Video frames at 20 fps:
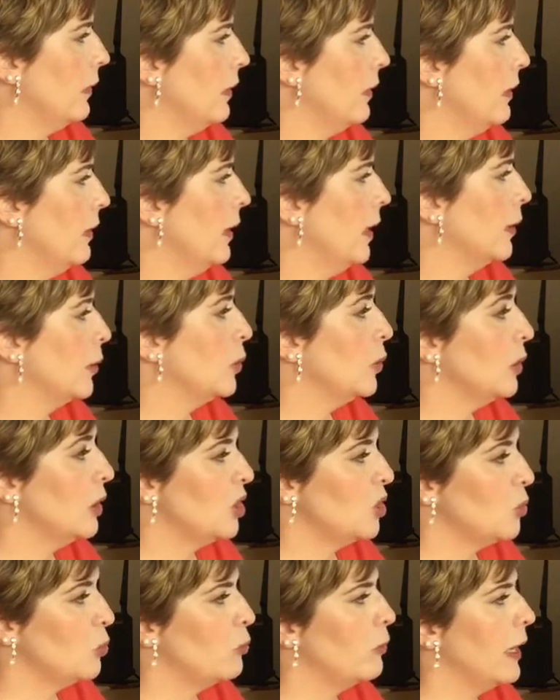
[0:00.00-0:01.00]
I'm going to
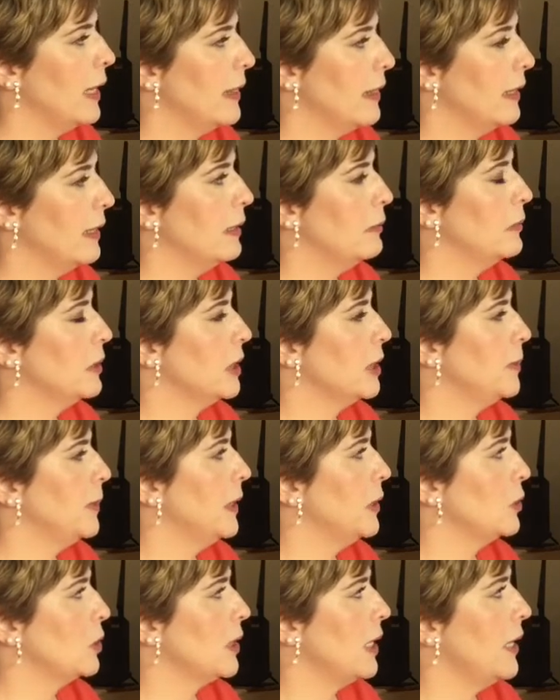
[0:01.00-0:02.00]
write the numbers
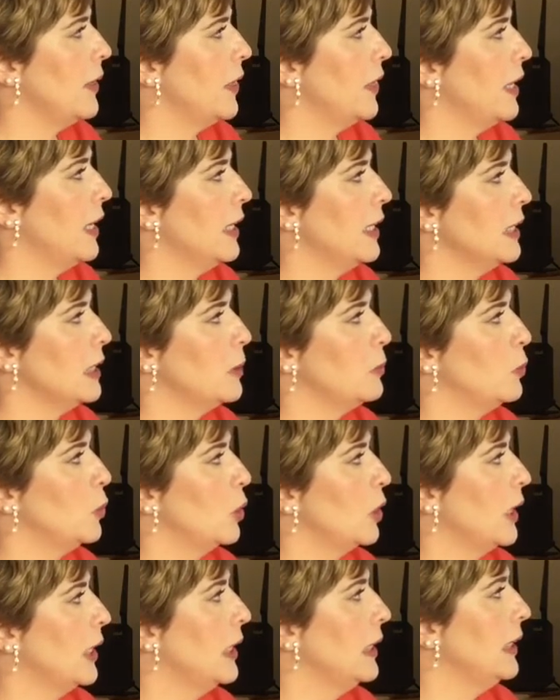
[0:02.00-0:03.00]
because I think it's more
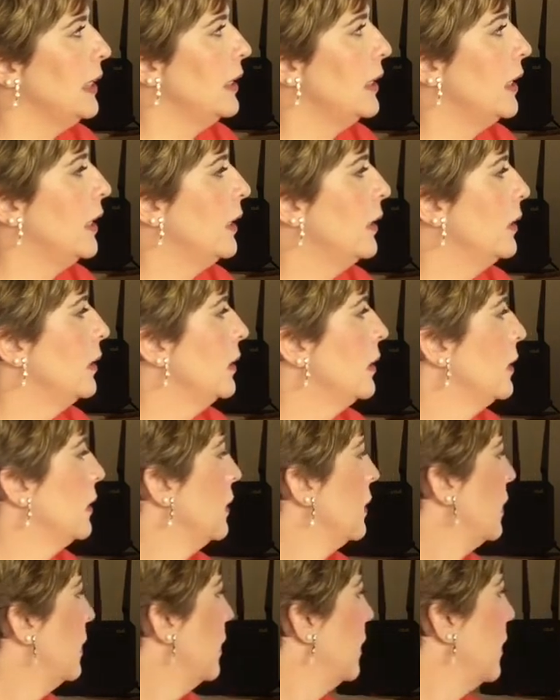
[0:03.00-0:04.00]
clear.
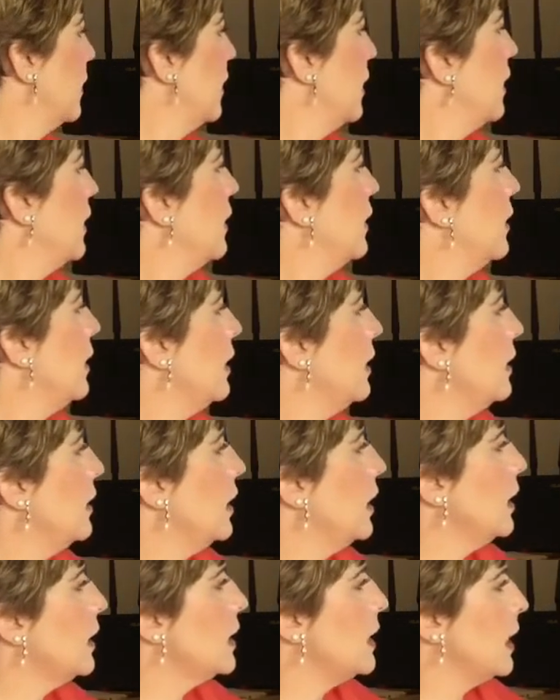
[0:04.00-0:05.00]
The air
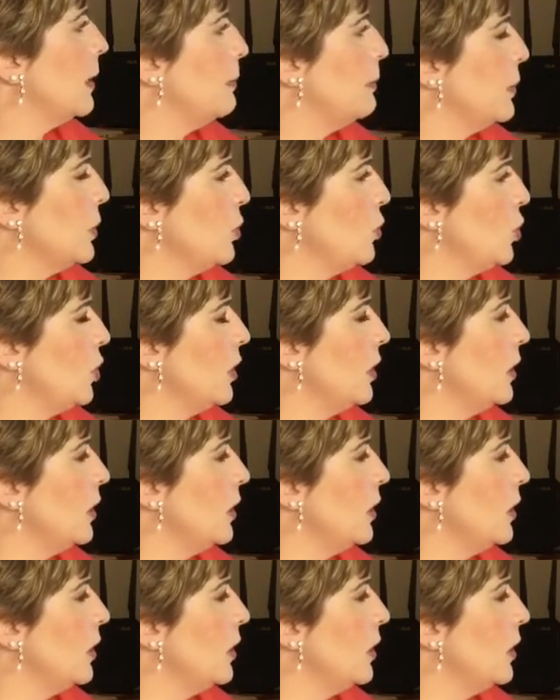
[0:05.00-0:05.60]
temperature